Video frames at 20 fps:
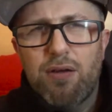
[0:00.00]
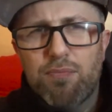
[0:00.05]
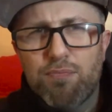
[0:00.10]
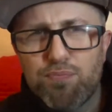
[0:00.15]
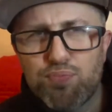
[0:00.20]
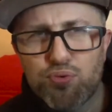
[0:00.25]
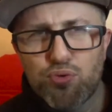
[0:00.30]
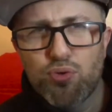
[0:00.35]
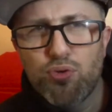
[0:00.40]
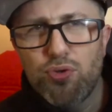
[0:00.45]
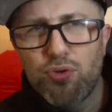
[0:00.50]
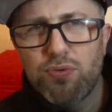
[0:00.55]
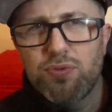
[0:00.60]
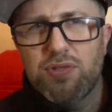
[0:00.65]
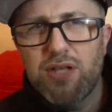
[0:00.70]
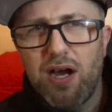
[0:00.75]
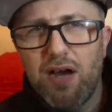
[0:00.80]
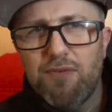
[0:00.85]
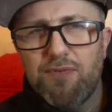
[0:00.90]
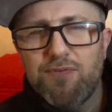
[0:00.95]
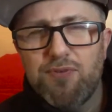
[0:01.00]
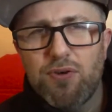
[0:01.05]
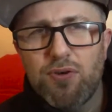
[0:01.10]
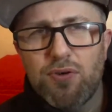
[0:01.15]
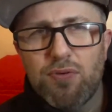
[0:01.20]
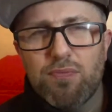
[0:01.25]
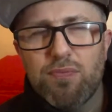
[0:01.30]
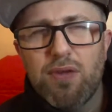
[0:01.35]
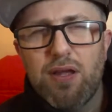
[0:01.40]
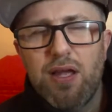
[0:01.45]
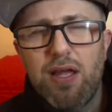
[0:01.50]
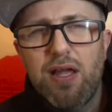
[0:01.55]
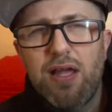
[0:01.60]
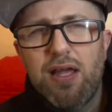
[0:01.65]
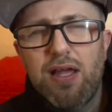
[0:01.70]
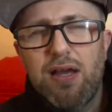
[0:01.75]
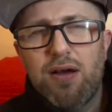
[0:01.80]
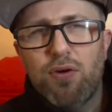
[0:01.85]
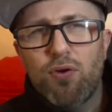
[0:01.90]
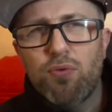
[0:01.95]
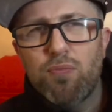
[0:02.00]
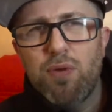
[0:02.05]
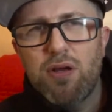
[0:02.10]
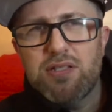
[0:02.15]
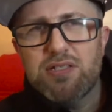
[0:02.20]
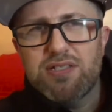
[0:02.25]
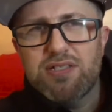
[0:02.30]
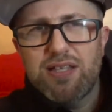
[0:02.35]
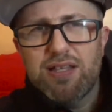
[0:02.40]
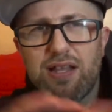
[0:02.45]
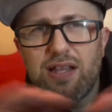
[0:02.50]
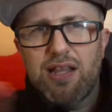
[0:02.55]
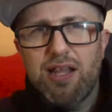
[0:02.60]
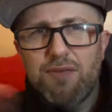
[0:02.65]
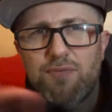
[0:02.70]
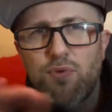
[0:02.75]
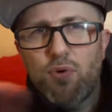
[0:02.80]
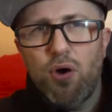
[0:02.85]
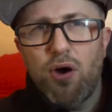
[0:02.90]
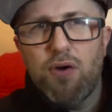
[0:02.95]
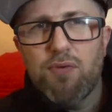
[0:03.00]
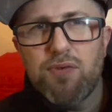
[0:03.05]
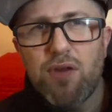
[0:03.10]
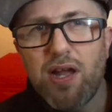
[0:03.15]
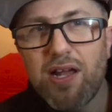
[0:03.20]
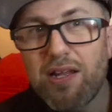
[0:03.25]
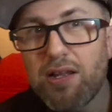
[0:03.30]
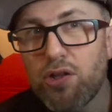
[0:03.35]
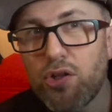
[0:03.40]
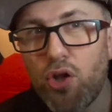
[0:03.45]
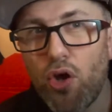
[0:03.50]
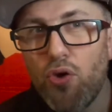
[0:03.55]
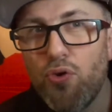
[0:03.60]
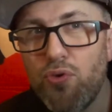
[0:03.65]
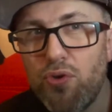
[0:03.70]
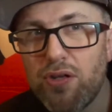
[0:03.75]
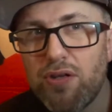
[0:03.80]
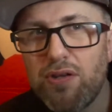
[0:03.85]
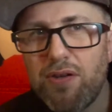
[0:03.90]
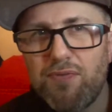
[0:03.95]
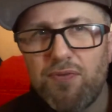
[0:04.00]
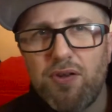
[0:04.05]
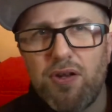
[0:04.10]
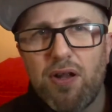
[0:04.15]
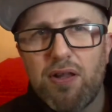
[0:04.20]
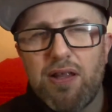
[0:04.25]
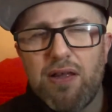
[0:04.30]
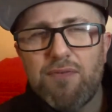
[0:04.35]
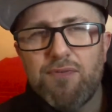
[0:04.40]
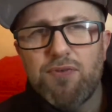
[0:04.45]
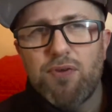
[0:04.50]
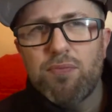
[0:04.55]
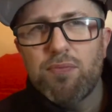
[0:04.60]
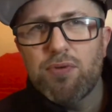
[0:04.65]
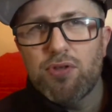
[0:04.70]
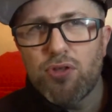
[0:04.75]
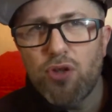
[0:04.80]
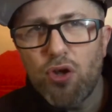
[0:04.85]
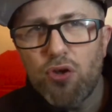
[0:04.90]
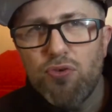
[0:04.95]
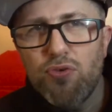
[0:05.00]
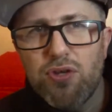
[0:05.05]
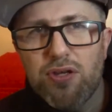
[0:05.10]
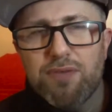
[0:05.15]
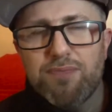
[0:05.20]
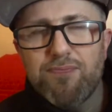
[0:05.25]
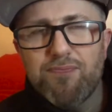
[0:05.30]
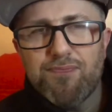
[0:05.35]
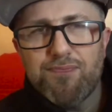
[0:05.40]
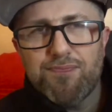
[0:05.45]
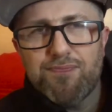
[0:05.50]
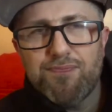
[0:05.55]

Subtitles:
brutal type film, almost to the level of like Logan, if you know that film Logan,